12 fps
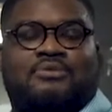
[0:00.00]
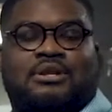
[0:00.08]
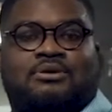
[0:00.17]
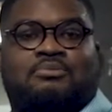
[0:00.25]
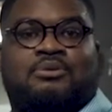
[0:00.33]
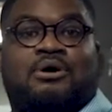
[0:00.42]

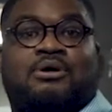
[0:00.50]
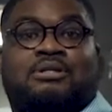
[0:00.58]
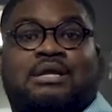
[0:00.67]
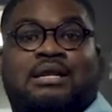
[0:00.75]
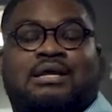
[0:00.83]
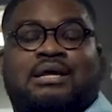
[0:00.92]
video
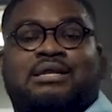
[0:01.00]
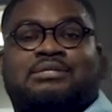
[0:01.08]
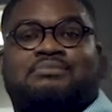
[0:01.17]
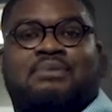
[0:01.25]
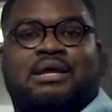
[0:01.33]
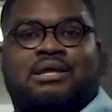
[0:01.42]
blog
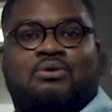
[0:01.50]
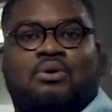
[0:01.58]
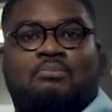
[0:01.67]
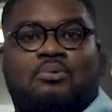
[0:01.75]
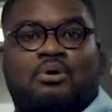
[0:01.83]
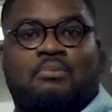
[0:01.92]
dedicated to making
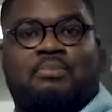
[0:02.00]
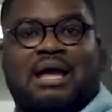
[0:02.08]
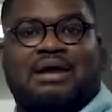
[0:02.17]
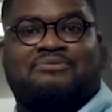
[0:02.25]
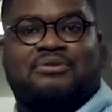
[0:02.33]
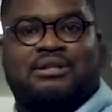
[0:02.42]
you a more
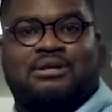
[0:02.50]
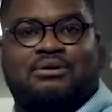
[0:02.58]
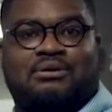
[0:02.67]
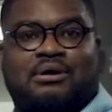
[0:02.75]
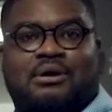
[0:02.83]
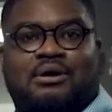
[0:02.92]
impactful
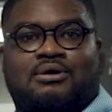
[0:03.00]
leader